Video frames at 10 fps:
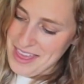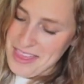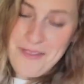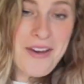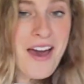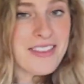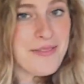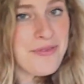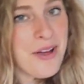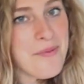they've got
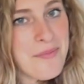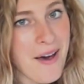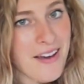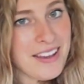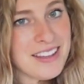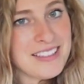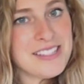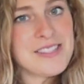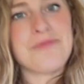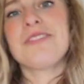the front
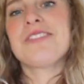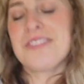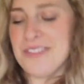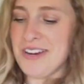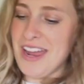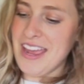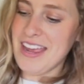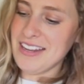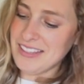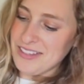pockets, which are great.